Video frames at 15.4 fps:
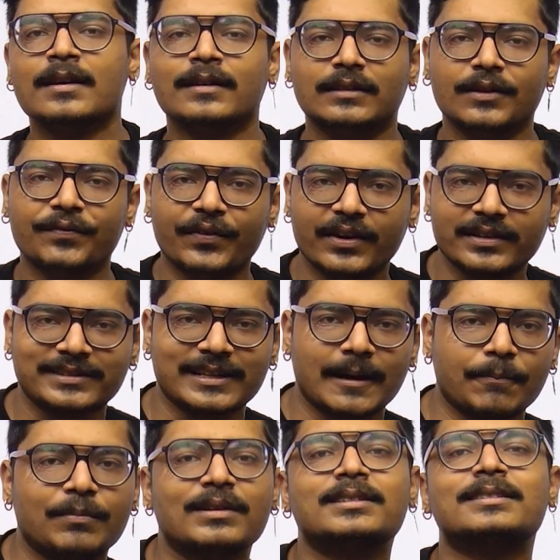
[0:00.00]
The first
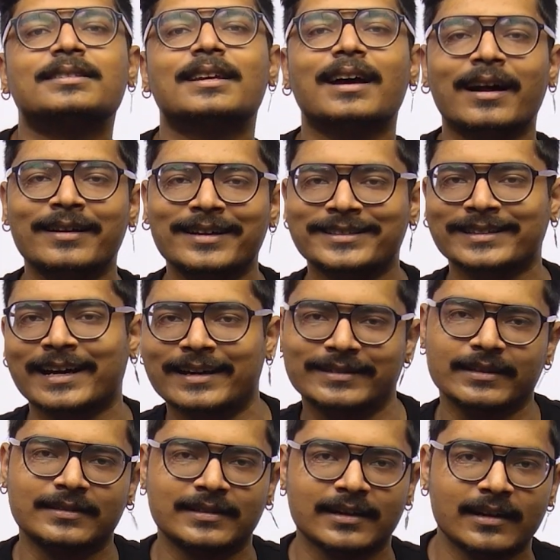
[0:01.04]
step is understanding
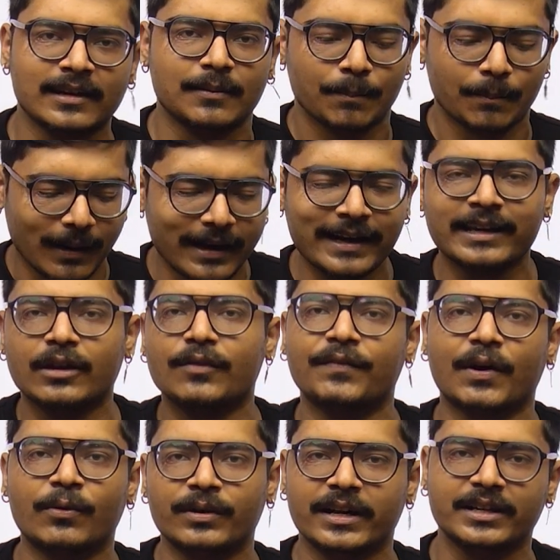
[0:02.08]
the theory, building your
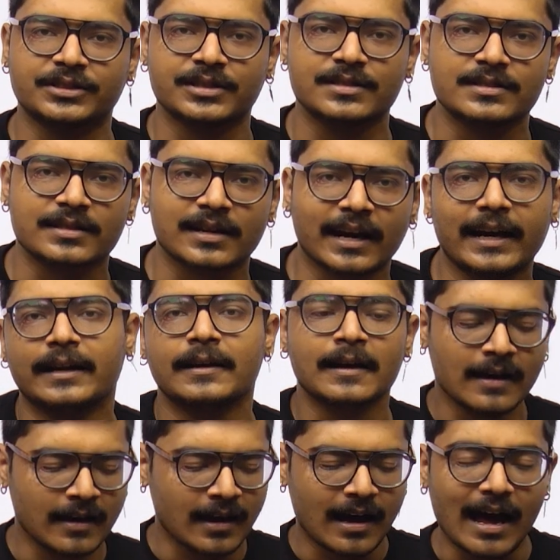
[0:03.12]
foundations, right?
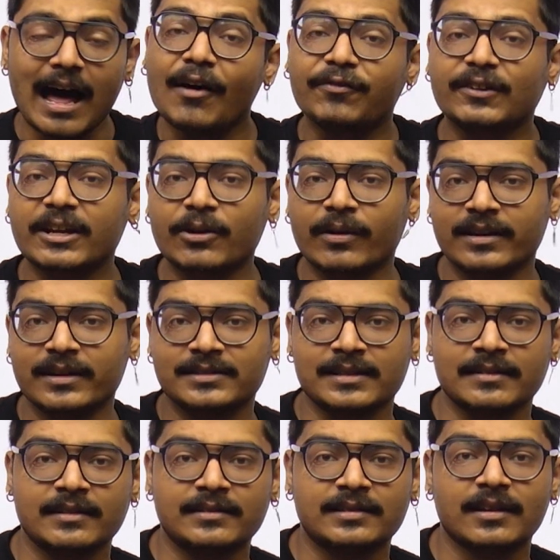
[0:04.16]
After you
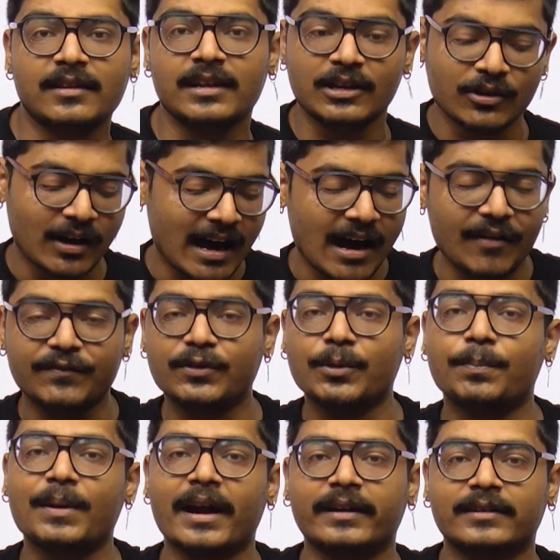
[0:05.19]
understand the theory, you have to
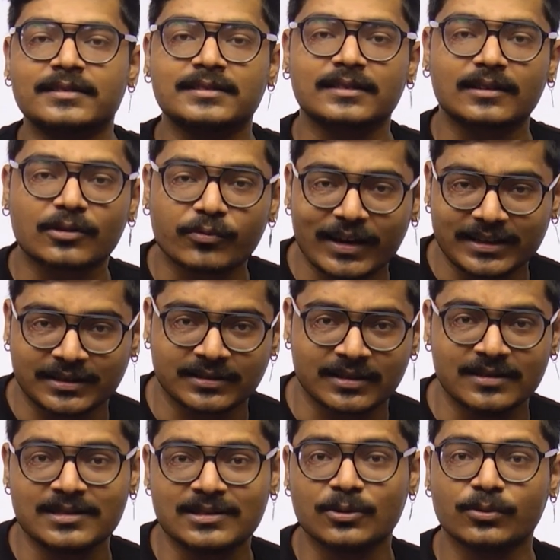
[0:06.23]
practice
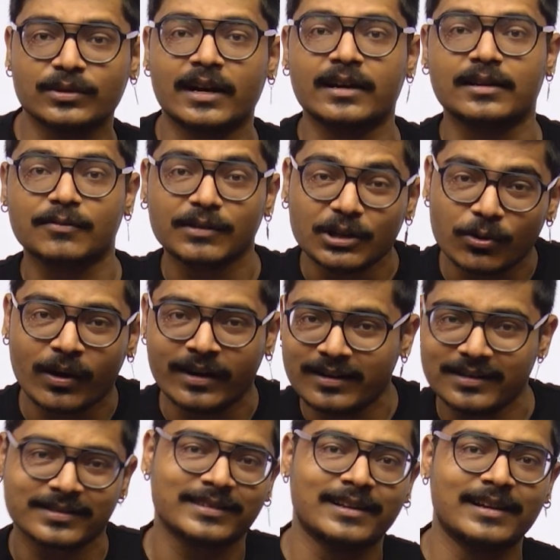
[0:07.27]
questions so that you
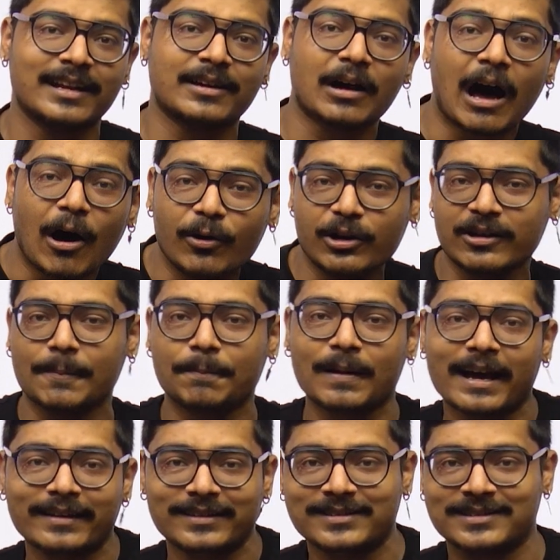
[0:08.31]
understand, like, how do you
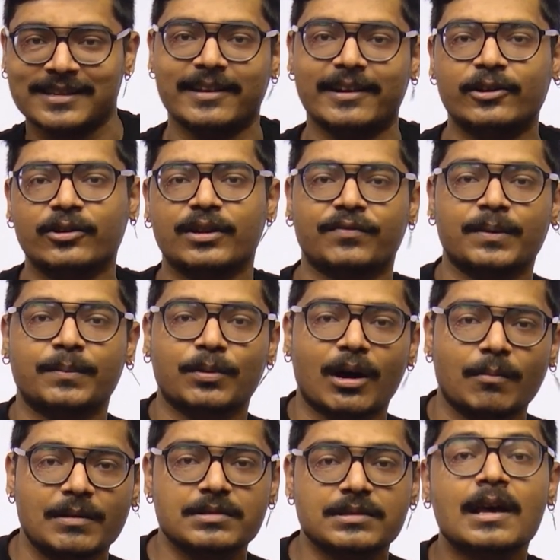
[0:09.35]
apply this theory to different
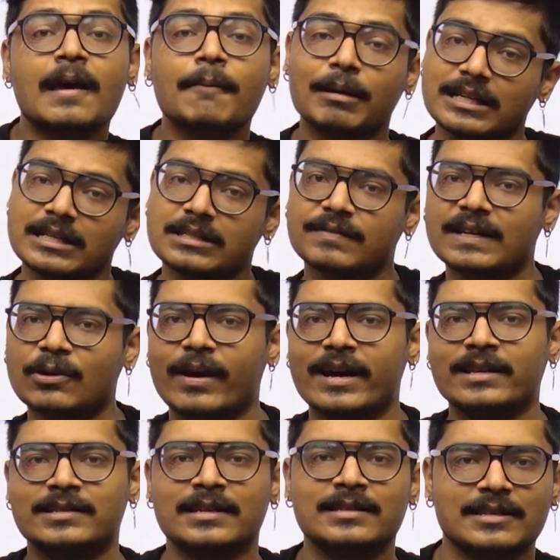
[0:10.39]
problems? Because we know
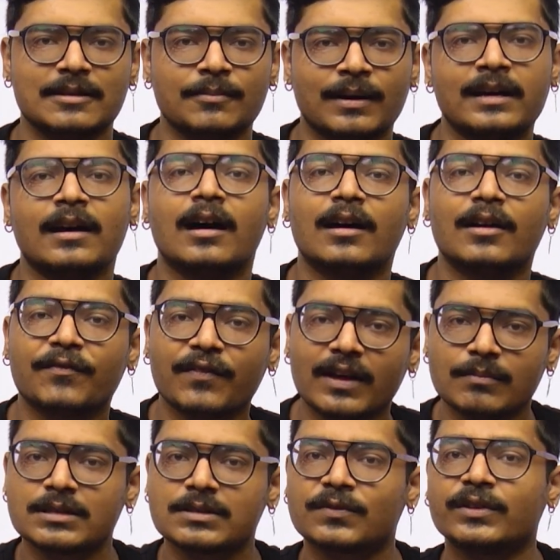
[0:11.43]
ISI and CMI are
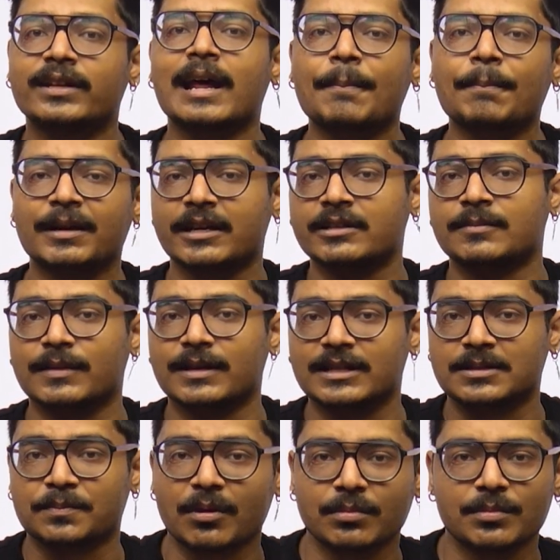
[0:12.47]
famous for their
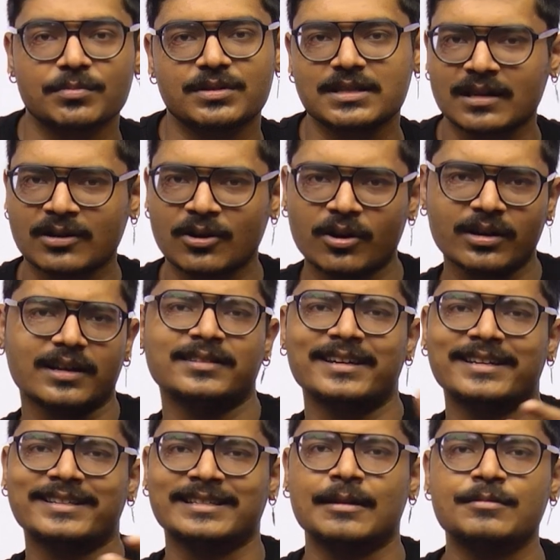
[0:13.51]
application-based problems. These are not other
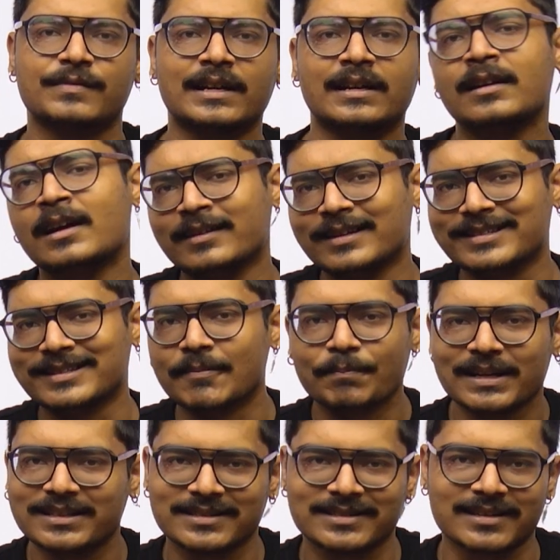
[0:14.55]
exams where they
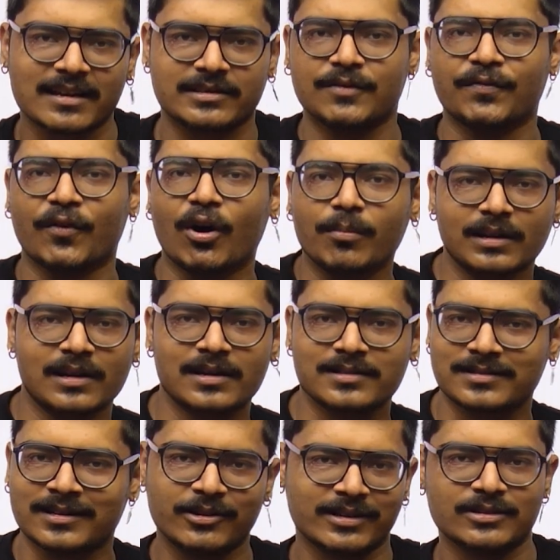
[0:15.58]
simply just ask you formulas
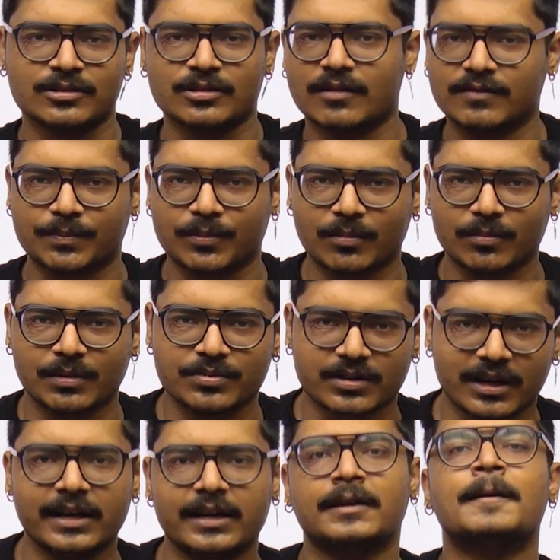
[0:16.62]
and you can solve the problems,
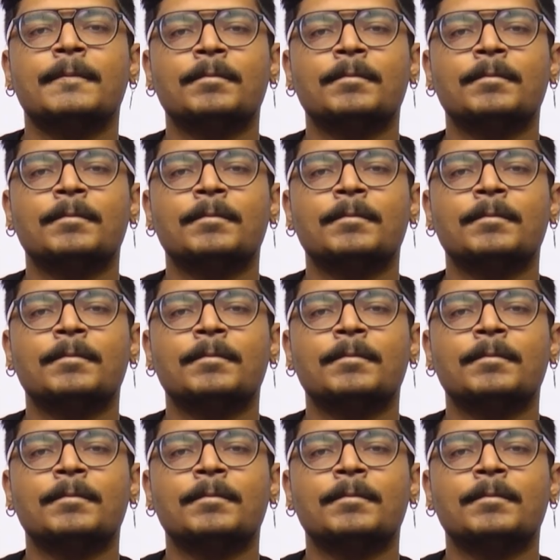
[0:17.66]
right?